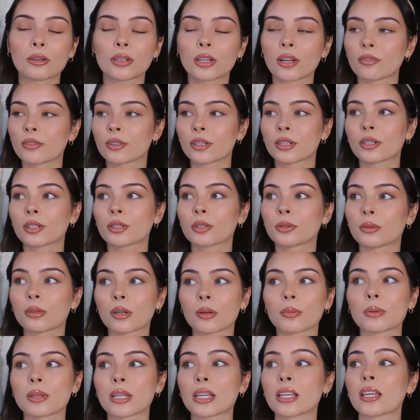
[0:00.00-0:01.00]
I never grew
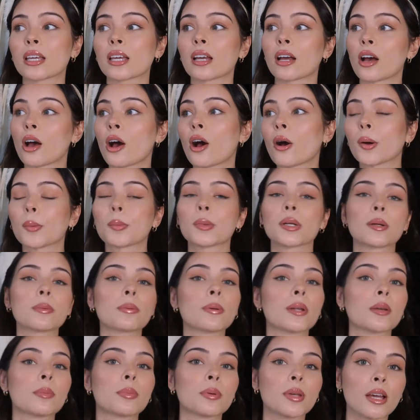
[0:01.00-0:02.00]
up thinking, oh, I'm going to
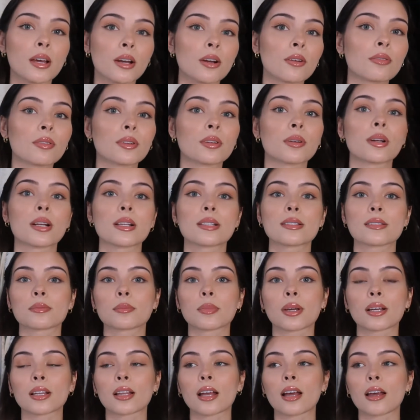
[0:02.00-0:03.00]
play piano for the rest of
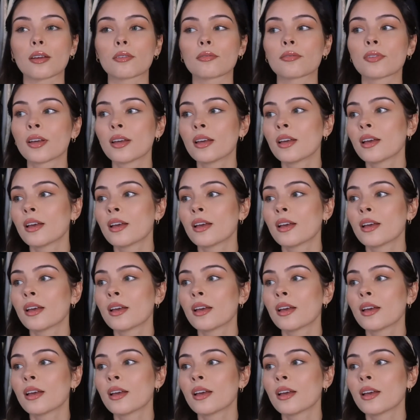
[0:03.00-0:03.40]
my life.